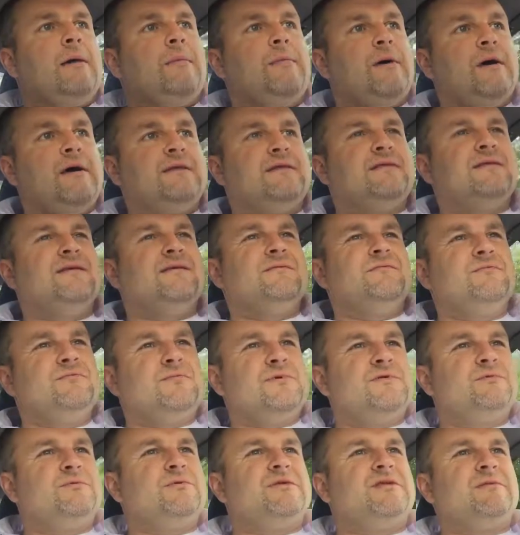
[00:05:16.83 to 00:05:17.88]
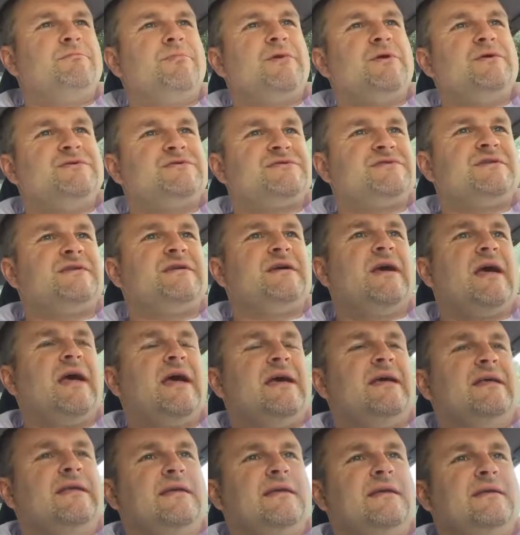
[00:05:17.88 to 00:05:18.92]
but with the boost
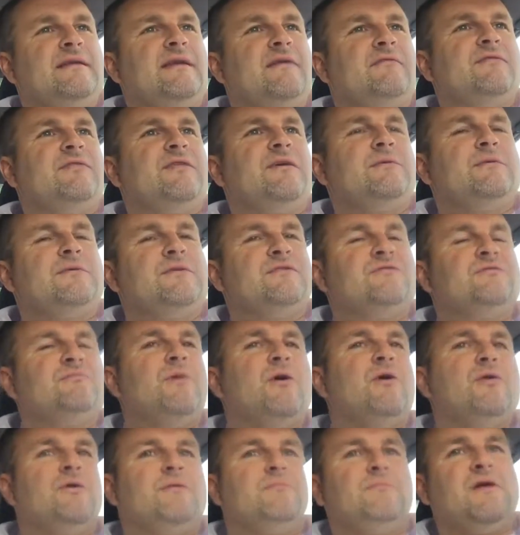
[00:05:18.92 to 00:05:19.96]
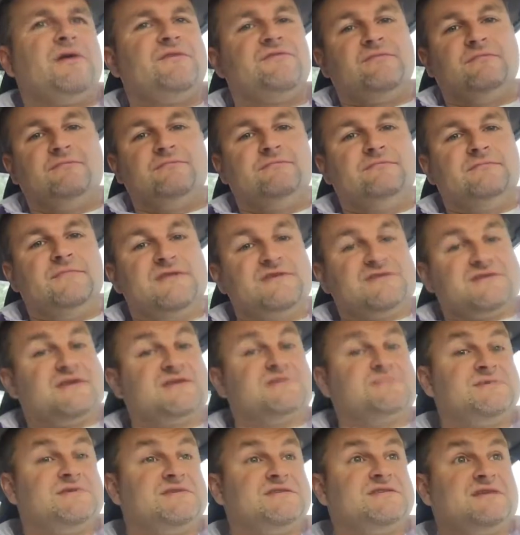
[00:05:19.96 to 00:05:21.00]
and everything with this motor, plus this
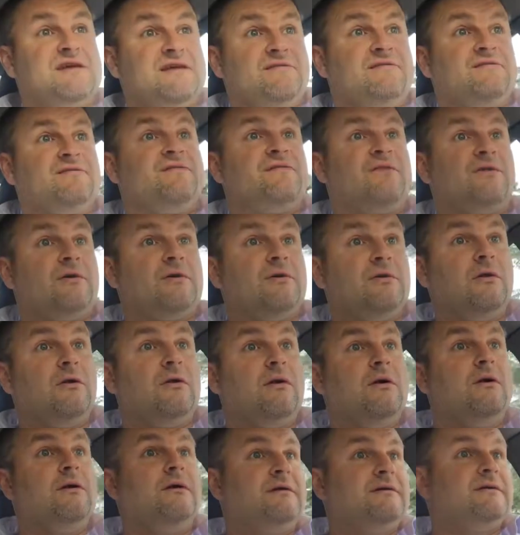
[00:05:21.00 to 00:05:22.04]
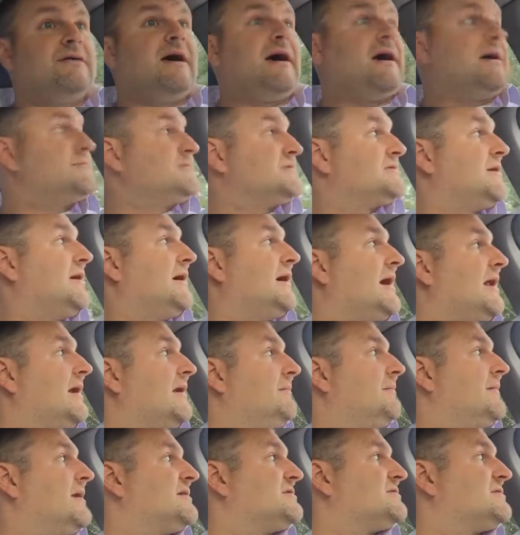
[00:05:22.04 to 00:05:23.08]
thing's been sitting for a long time, so I gotta
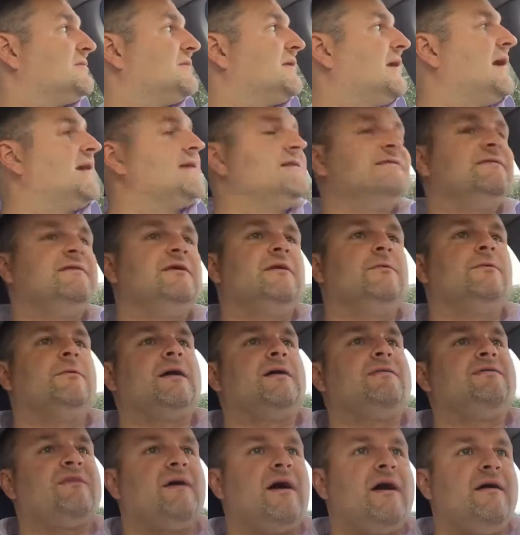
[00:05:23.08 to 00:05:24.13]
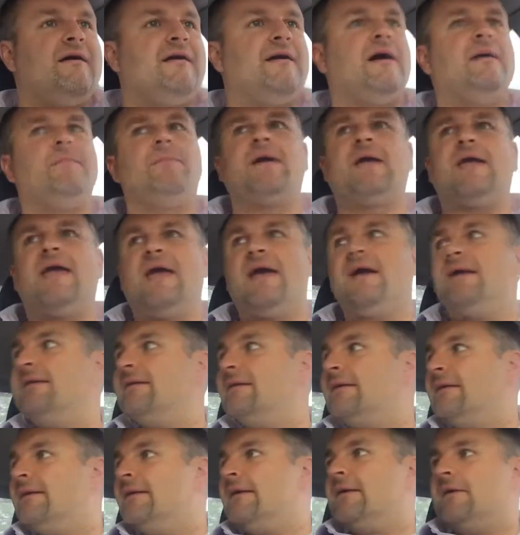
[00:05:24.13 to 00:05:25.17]
make sure that when I fire it up, I can't
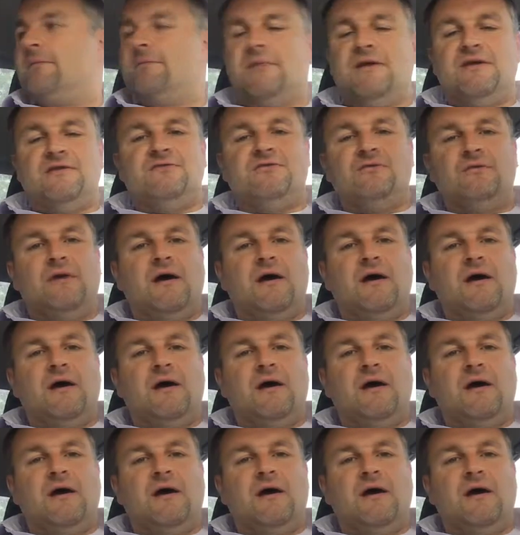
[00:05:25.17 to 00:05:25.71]
be